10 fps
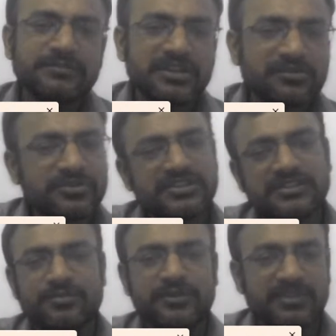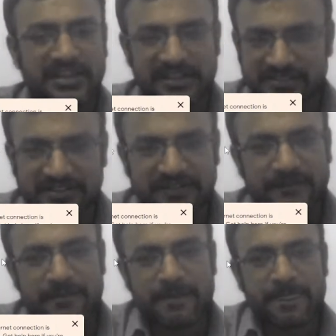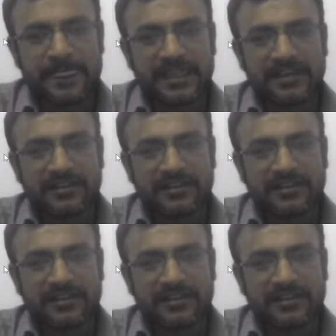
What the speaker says: ask most of the questions from DS.